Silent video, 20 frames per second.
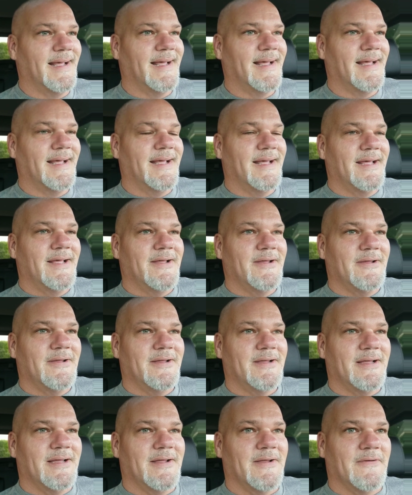You
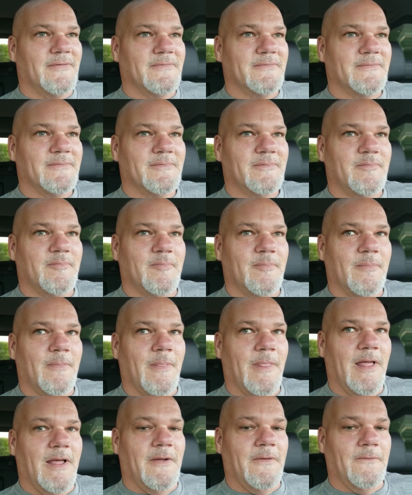know,
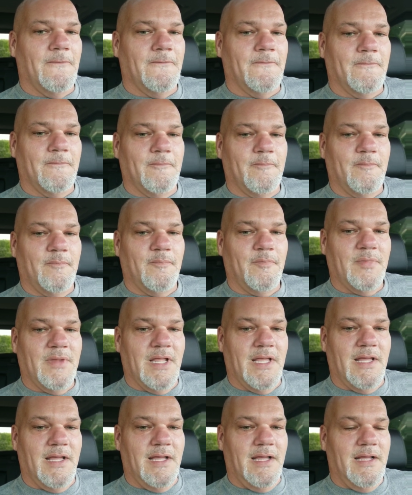
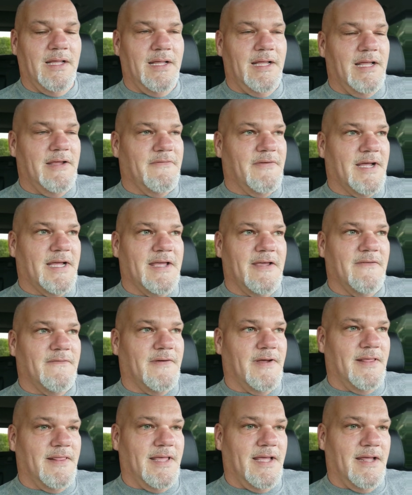if I can't find that, I'll
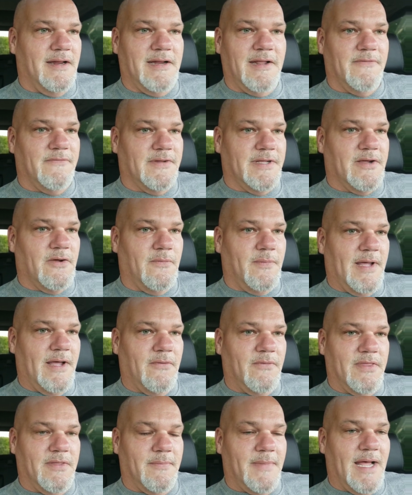definitely go back with the mileage
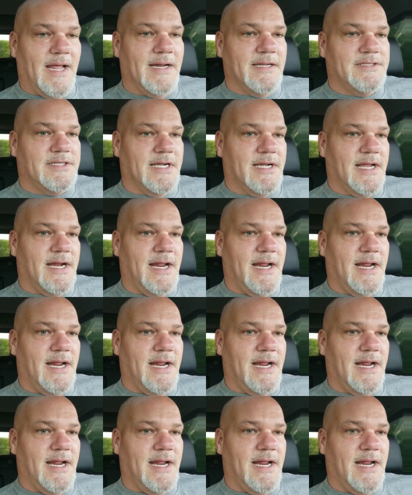I got out of these and the